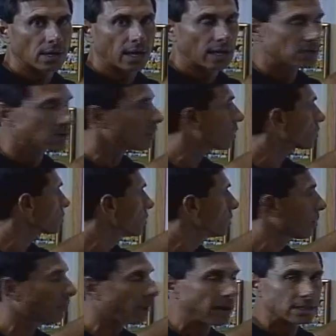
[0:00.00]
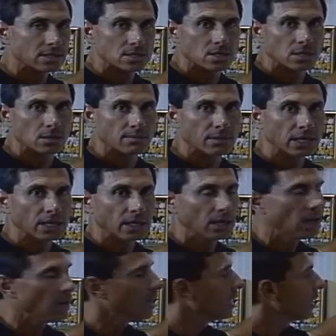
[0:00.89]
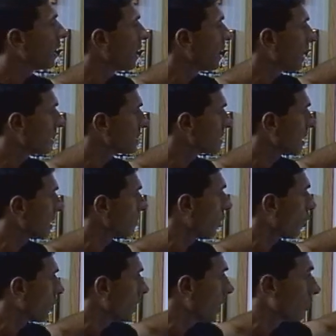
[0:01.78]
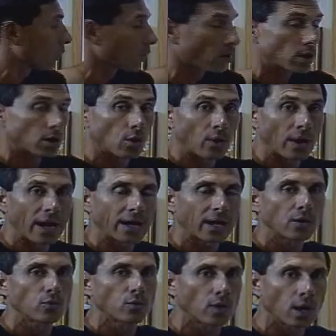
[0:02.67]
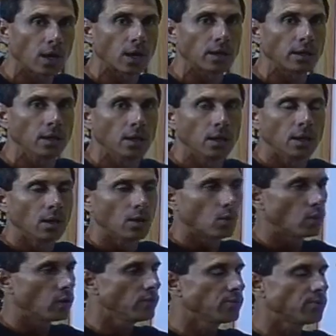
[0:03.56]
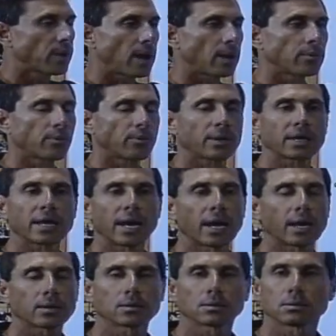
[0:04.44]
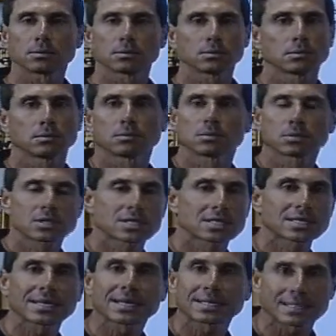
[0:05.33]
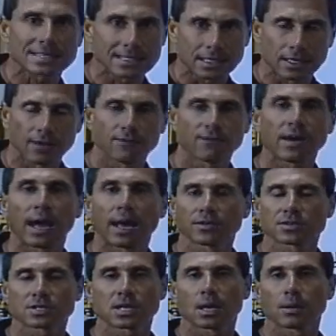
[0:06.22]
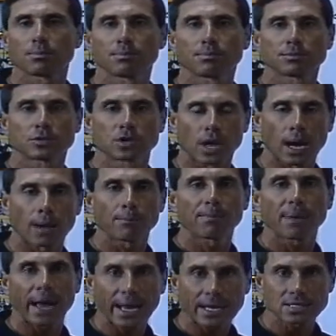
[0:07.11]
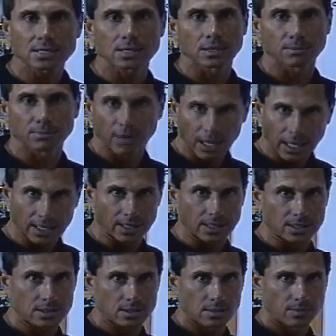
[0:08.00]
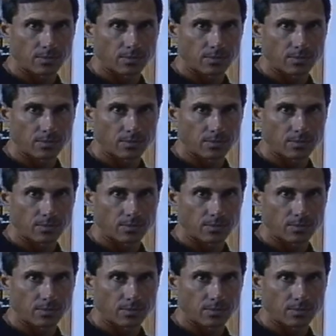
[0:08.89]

I talk to him about this in the meeting, and I tell him, okay, we're going to go out and run. We've probably got 60 5-step drop passing plays.